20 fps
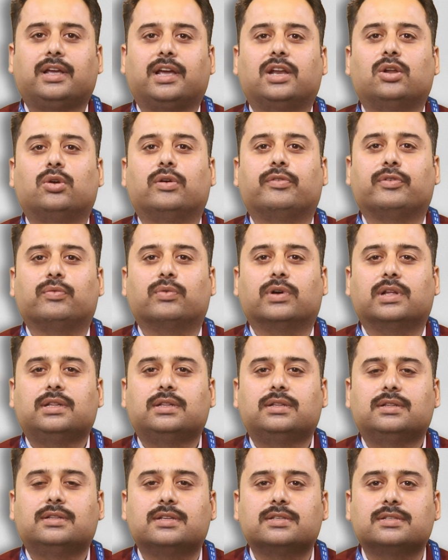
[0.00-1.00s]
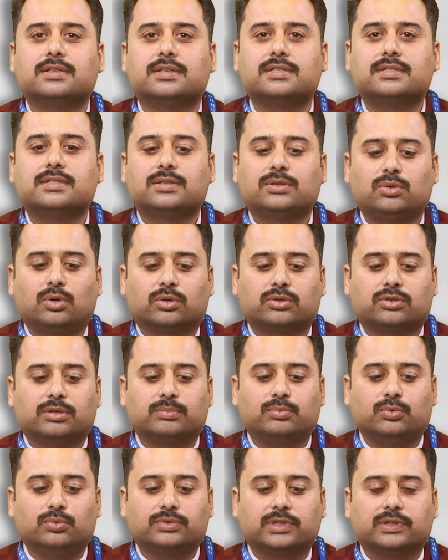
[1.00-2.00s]
Hello everyone, this is Dr.
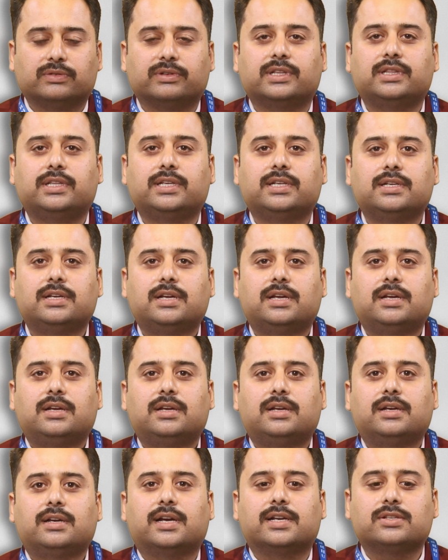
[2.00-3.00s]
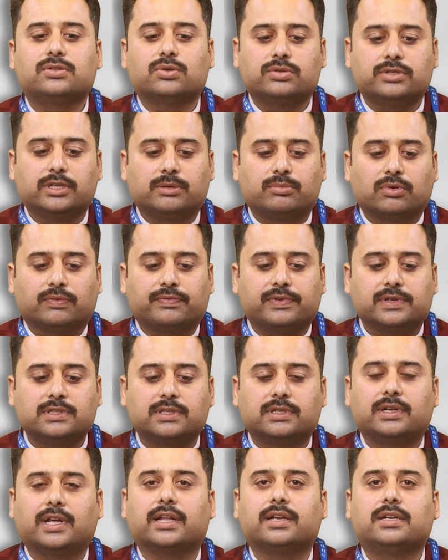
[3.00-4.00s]
Apur Trivedi, Associate
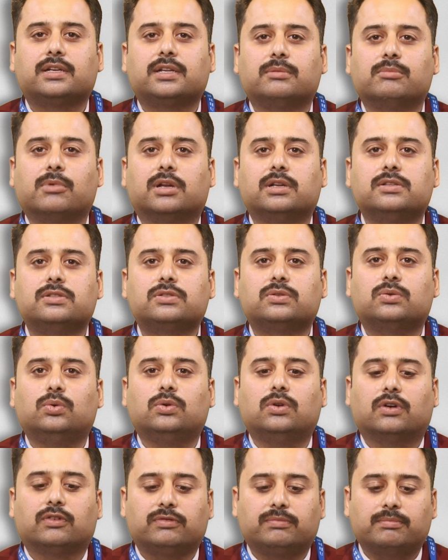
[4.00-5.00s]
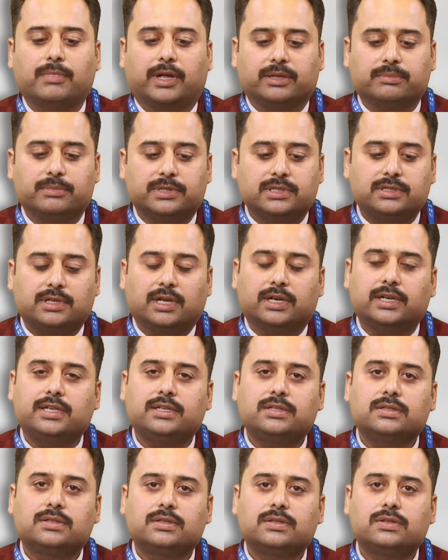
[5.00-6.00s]
Professor at Himalayan School of Management
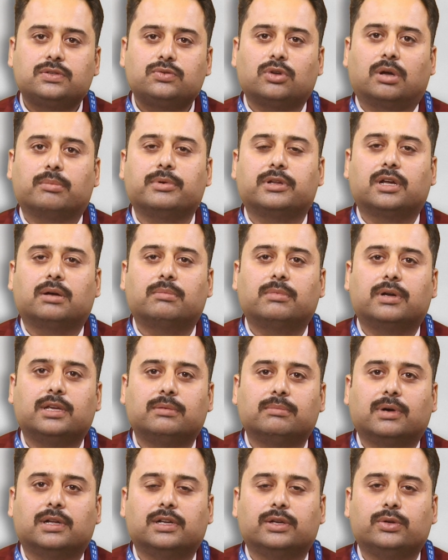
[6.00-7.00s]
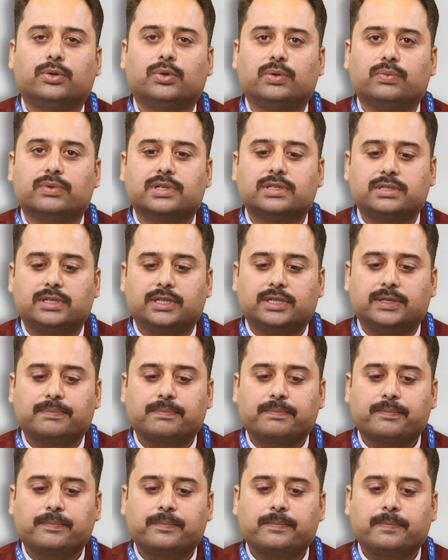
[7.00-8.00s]
Studies, Swami Rama Himalayan University.
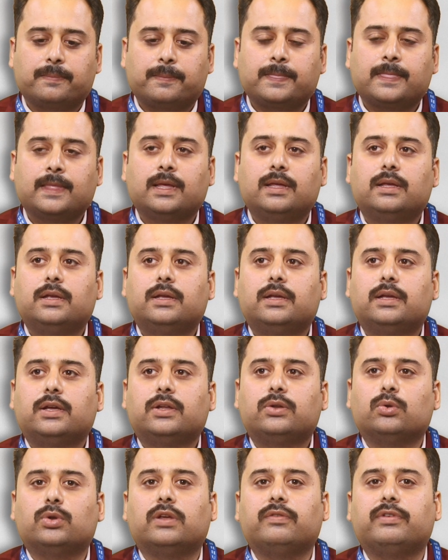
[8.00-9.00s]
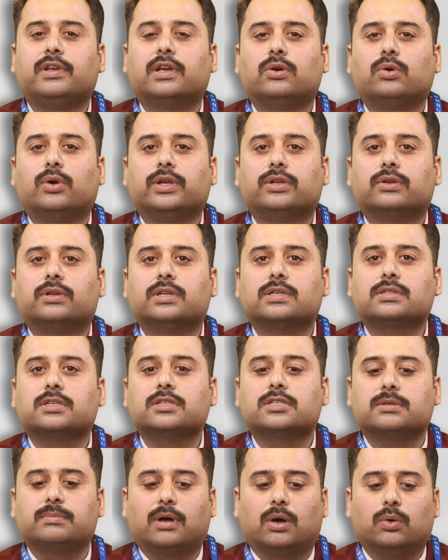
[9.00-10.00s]
Today we are going to
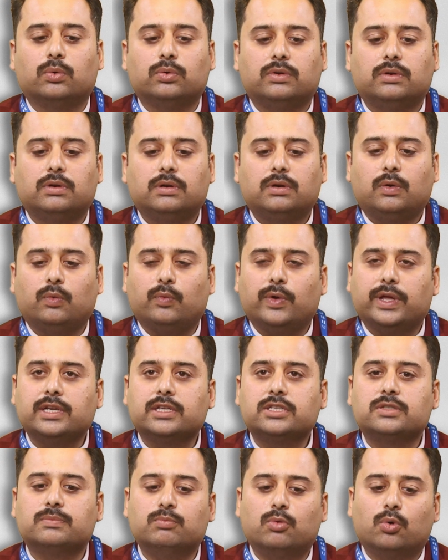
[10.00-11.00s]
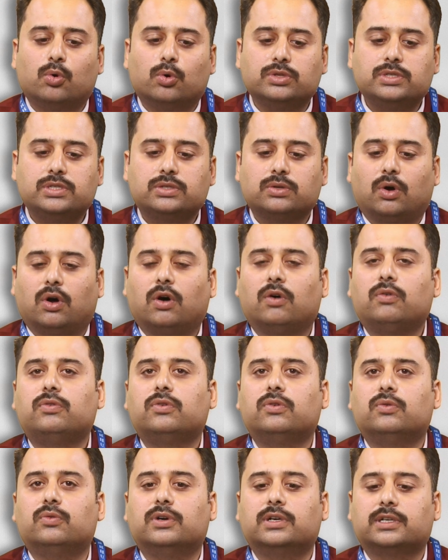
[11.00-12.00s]
discuss about various modes of
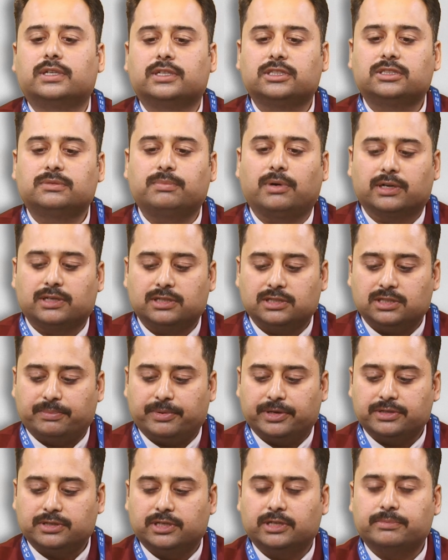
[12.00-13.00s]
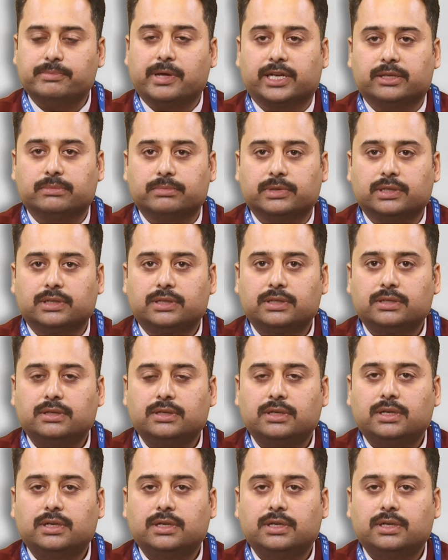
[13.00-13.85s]
workers' participation in management.